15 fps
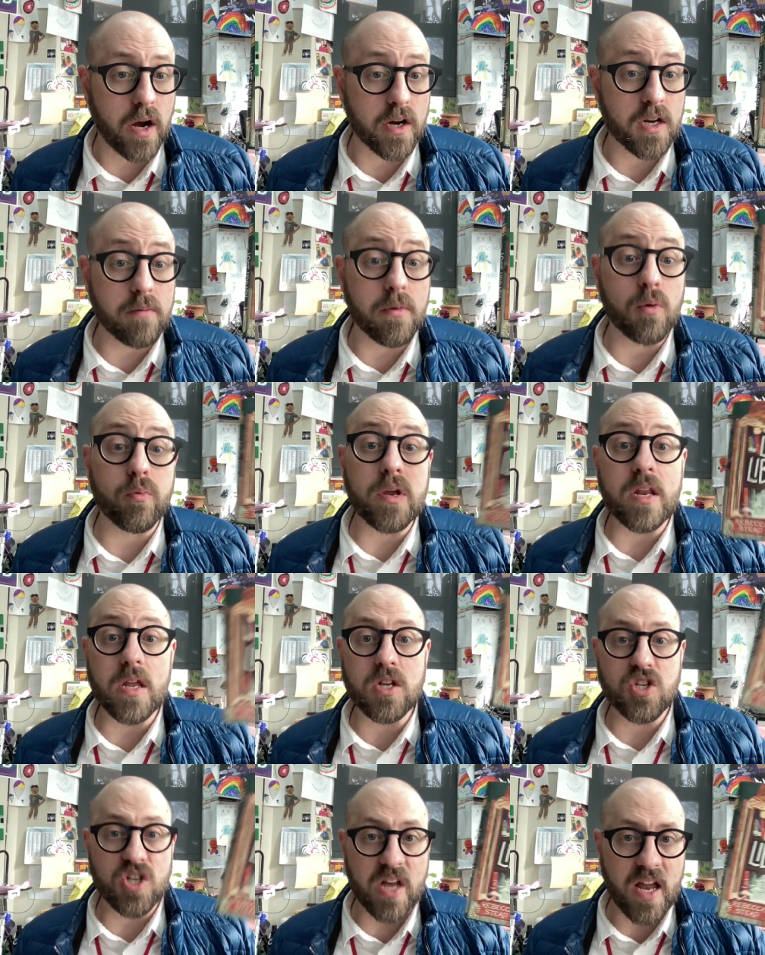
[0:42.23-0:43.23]
are going to be
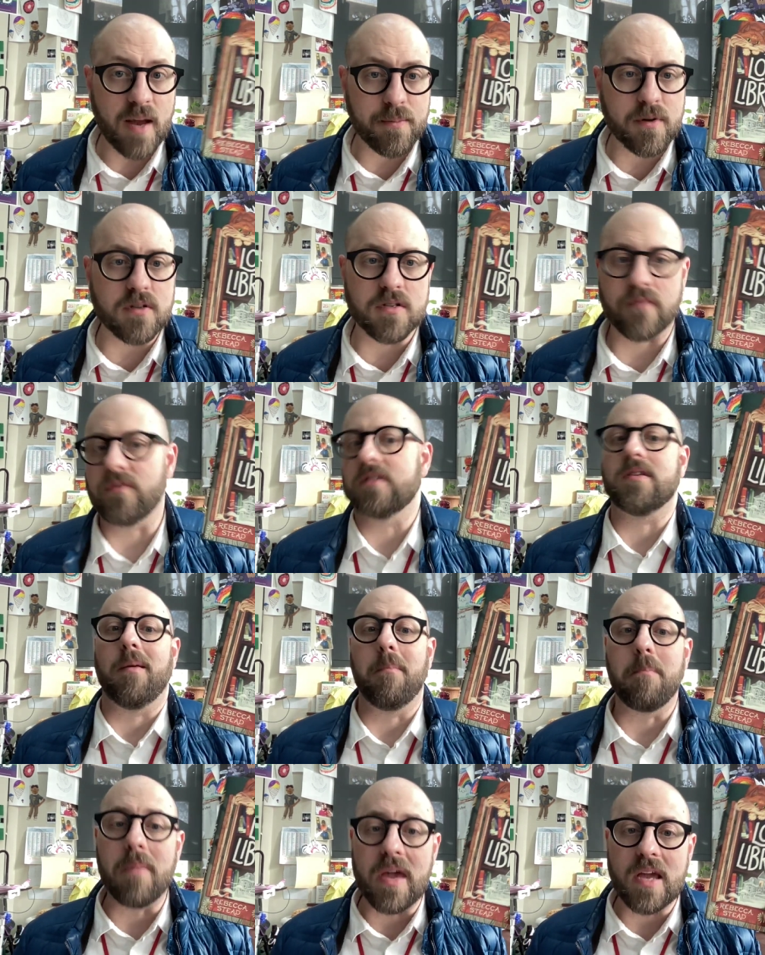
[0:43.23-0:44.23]
reading chapters of this
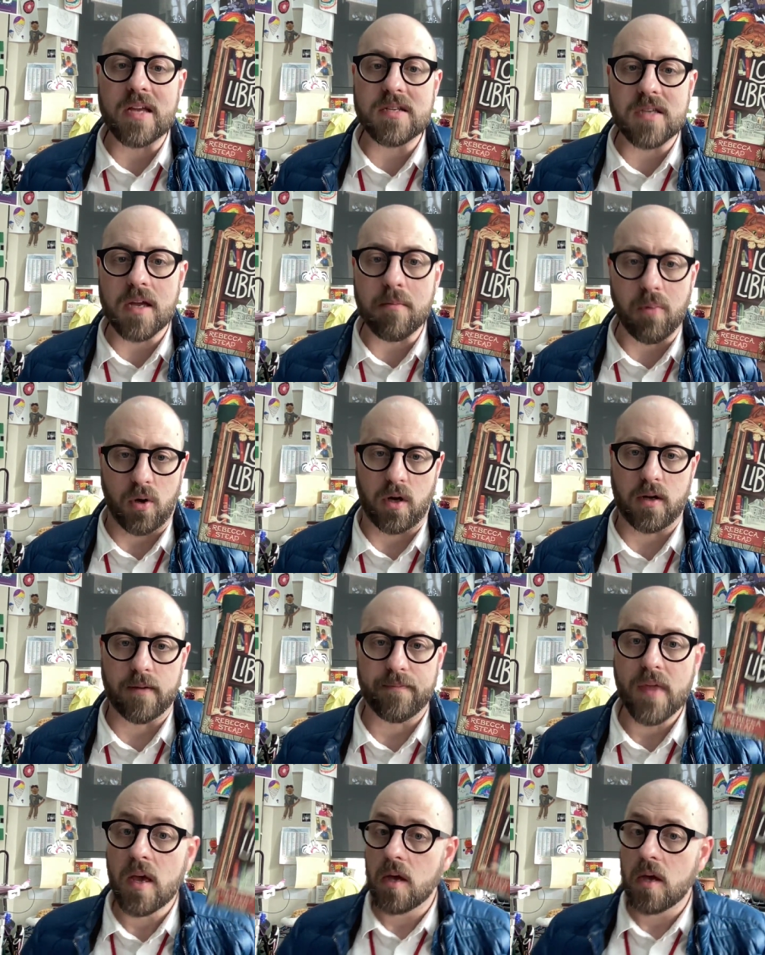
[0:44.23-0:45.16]
amazing book.